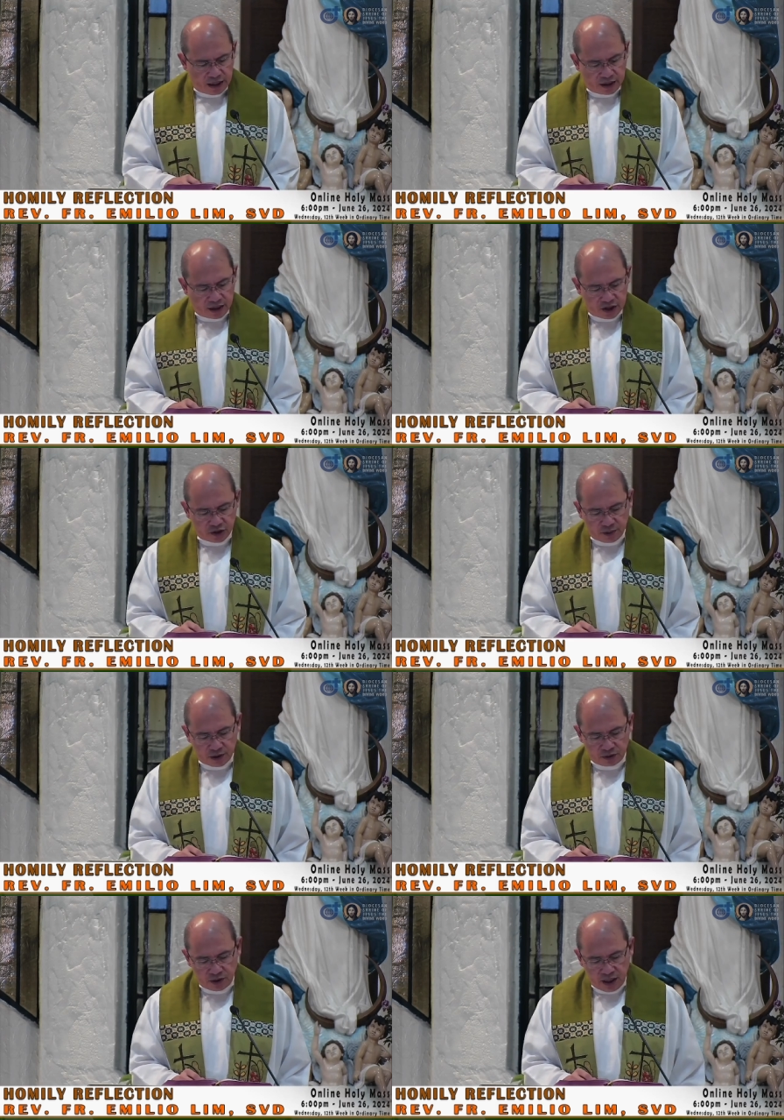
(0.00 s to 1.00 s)
Our
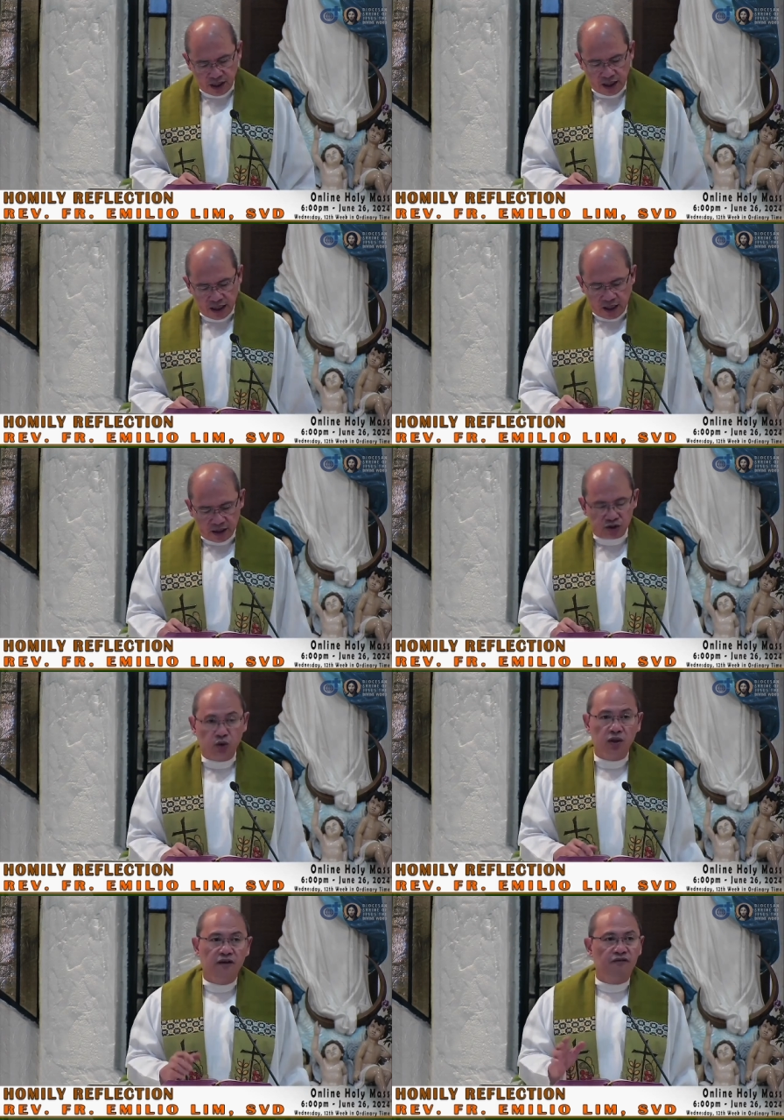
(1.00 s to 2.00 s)
Gospel today is
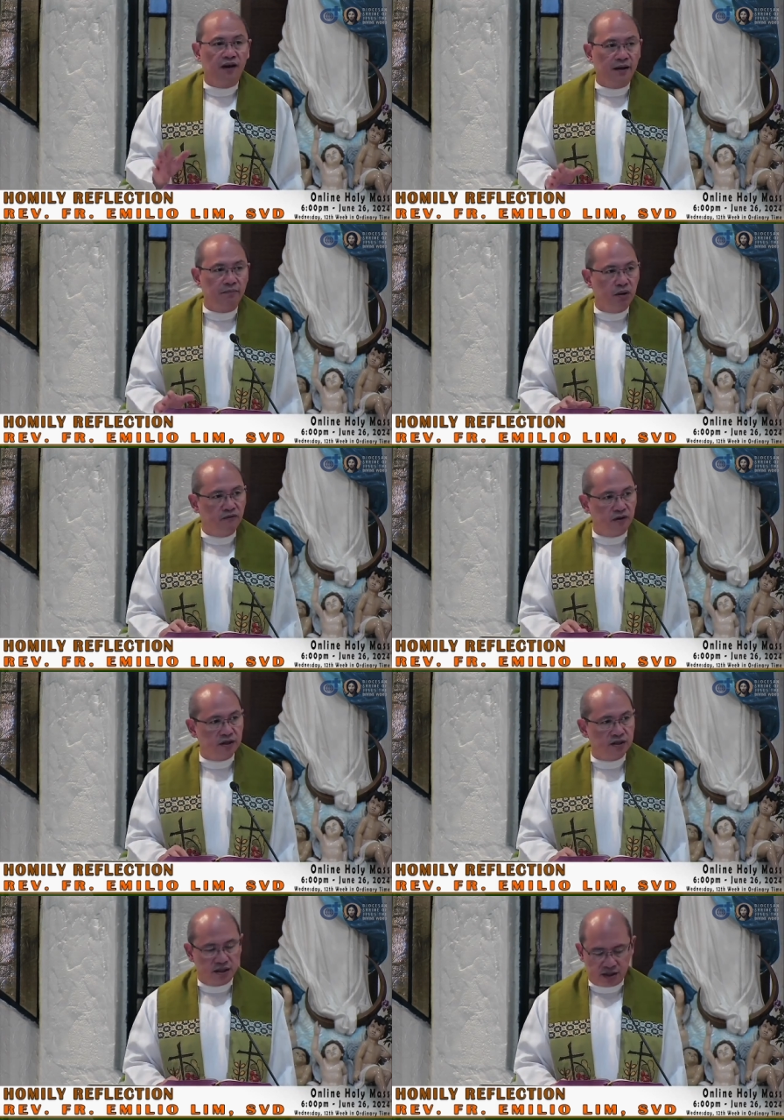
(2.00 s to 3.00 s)
only five
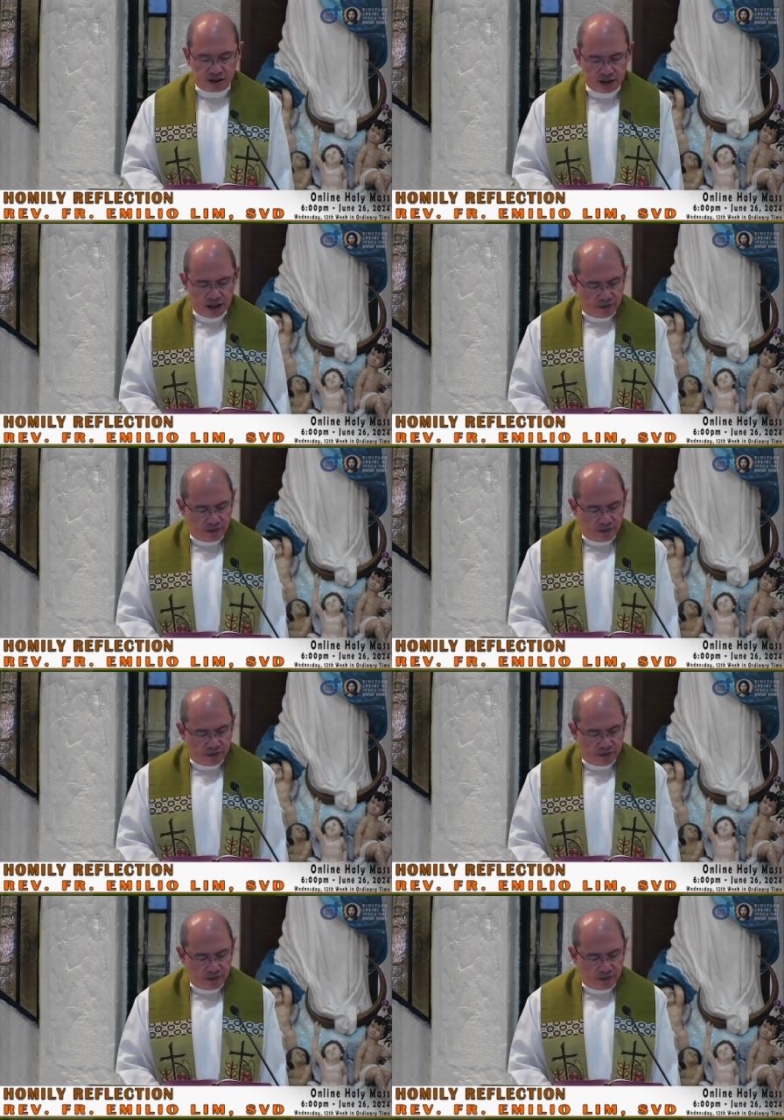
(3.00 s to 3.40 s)
verses,